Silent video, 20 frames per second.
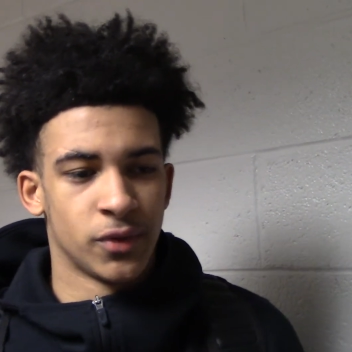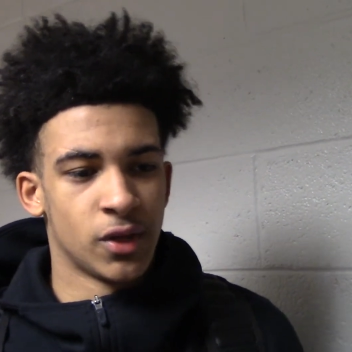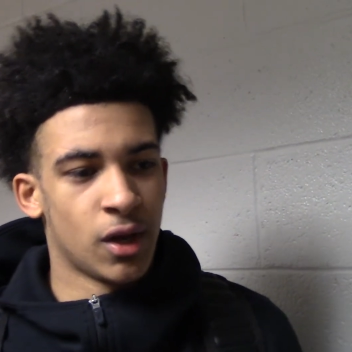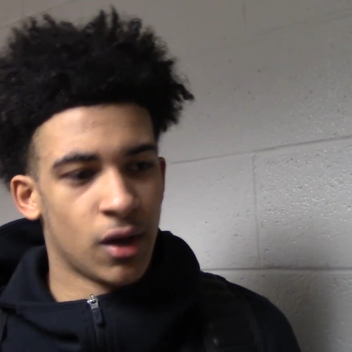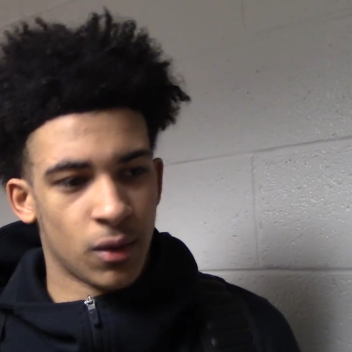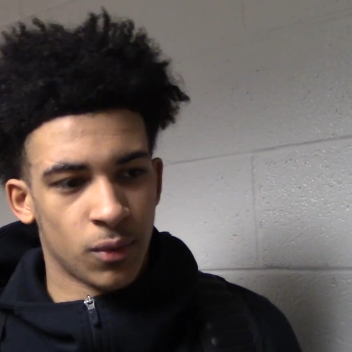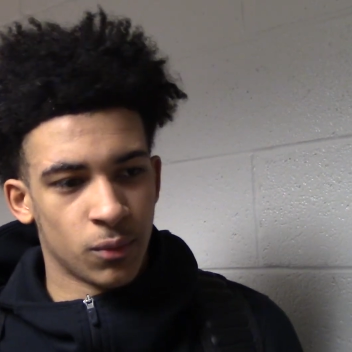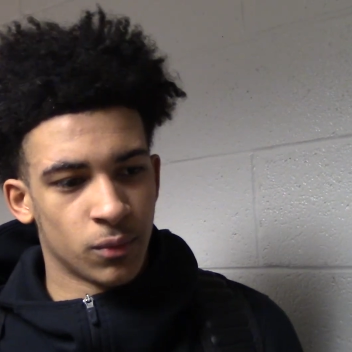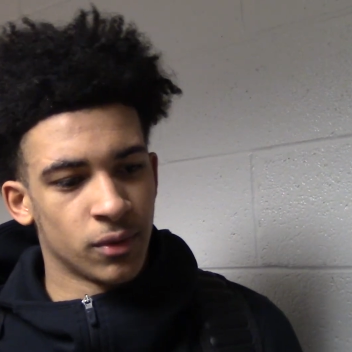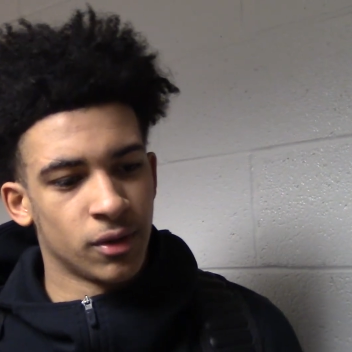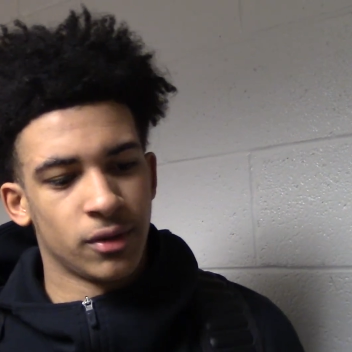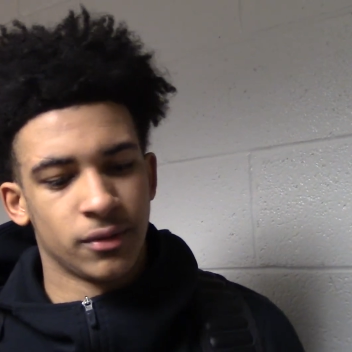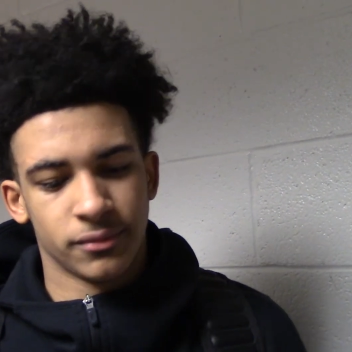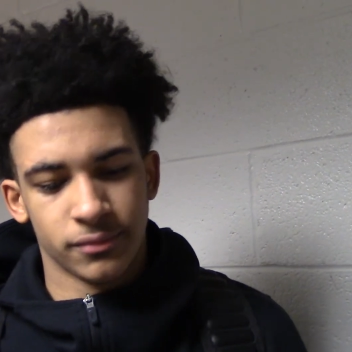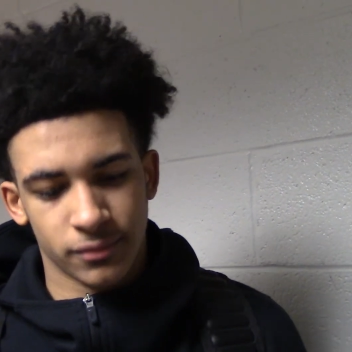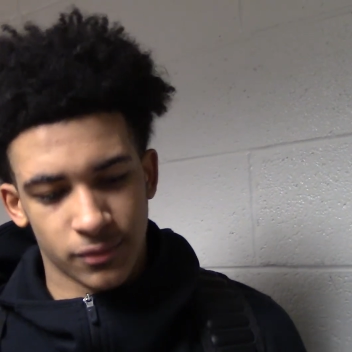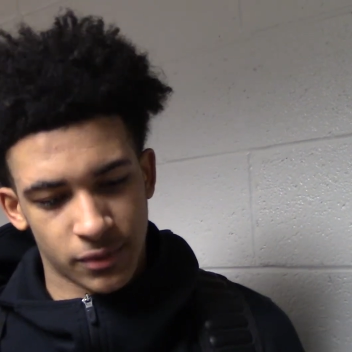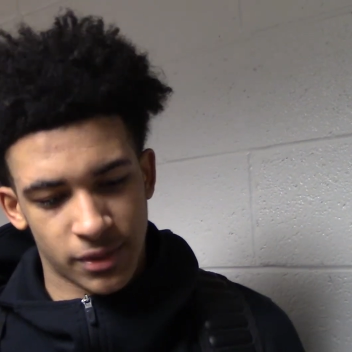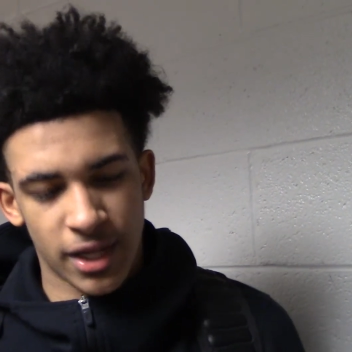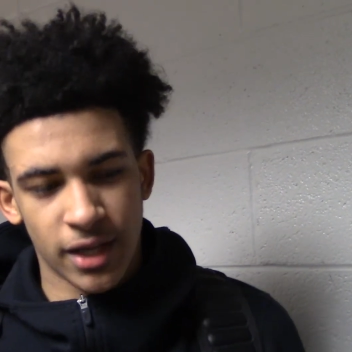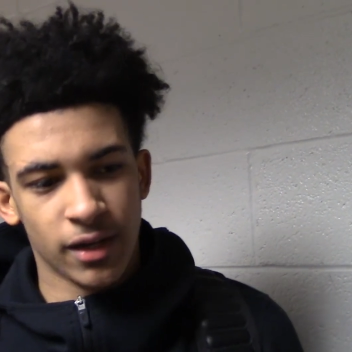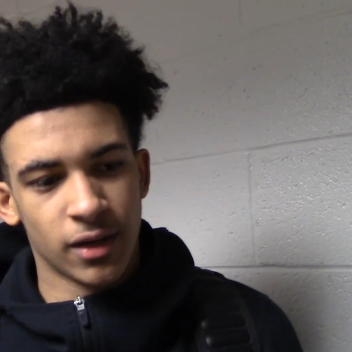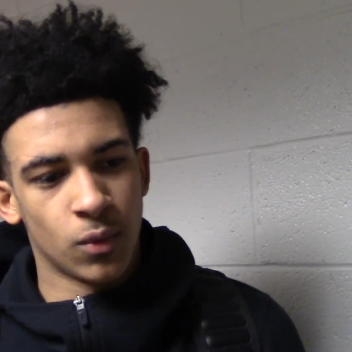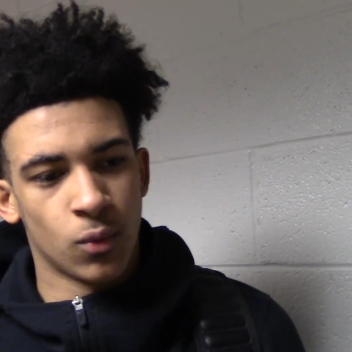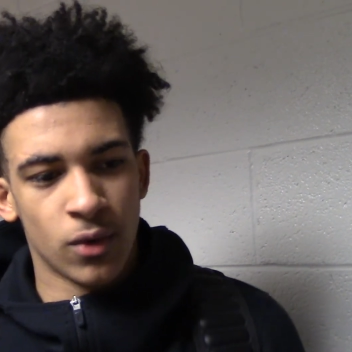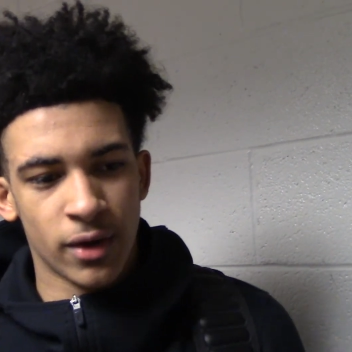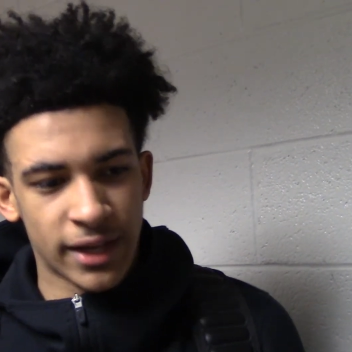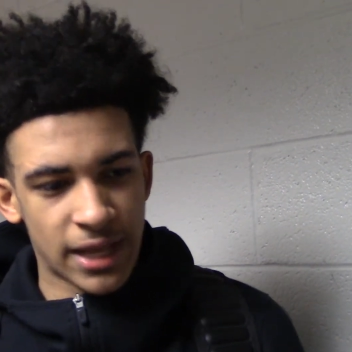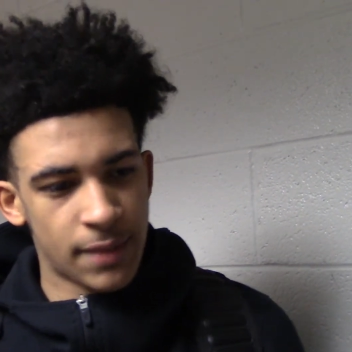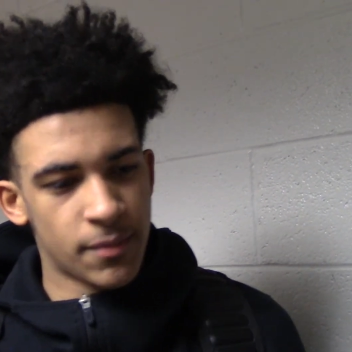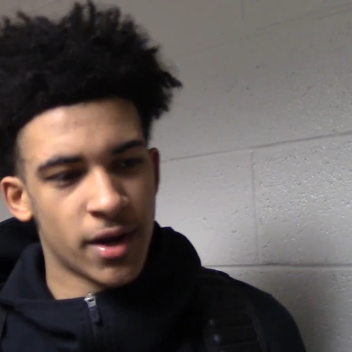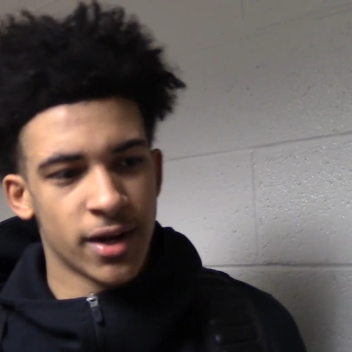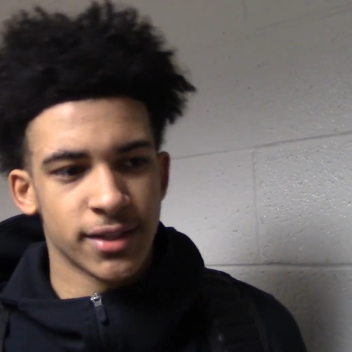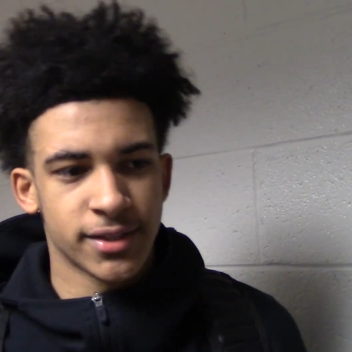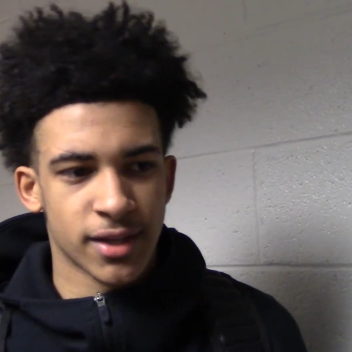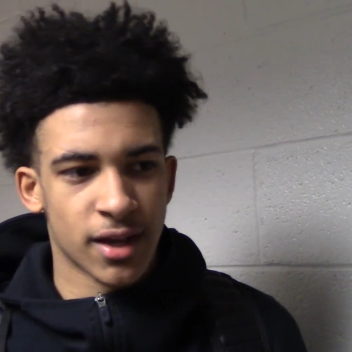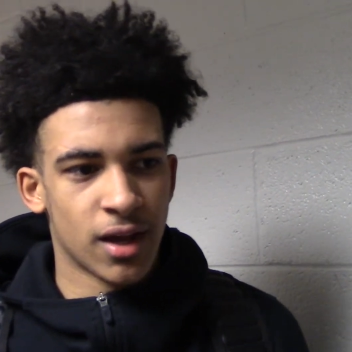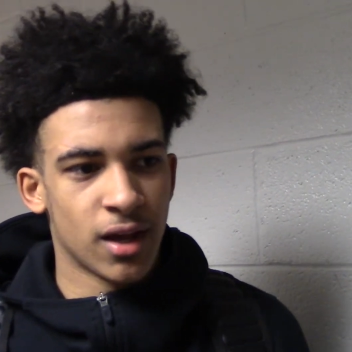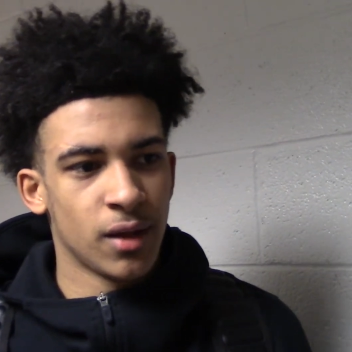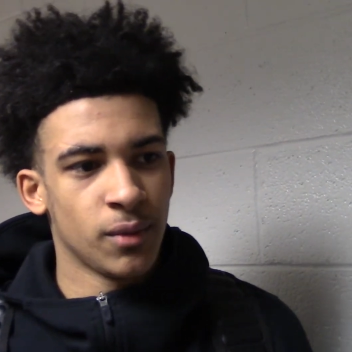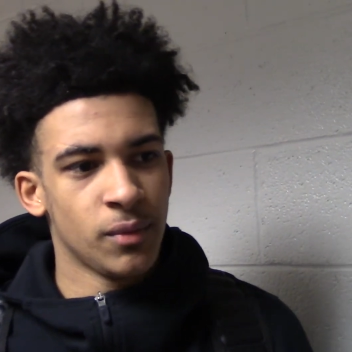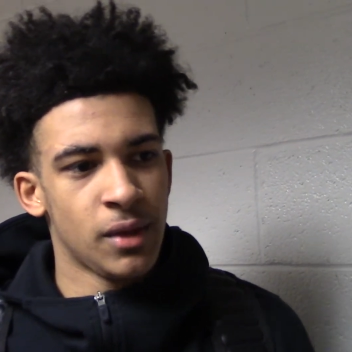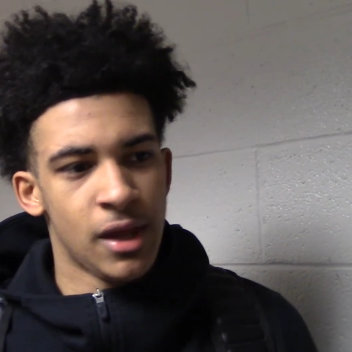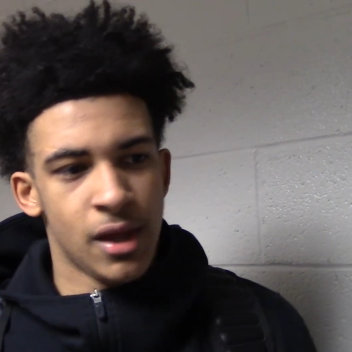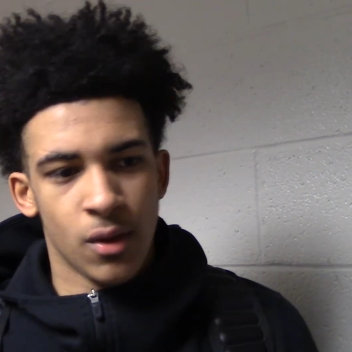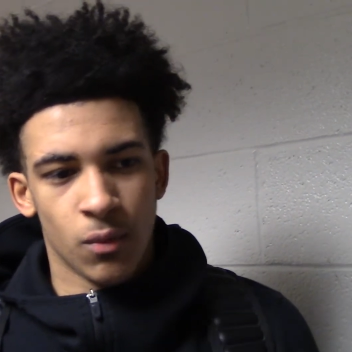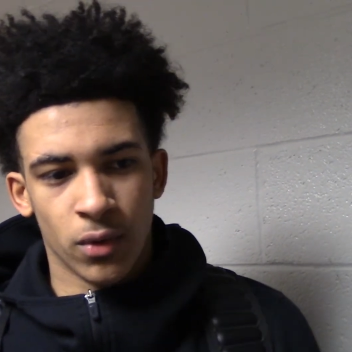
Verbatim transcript: No, we're taking it one game at a time.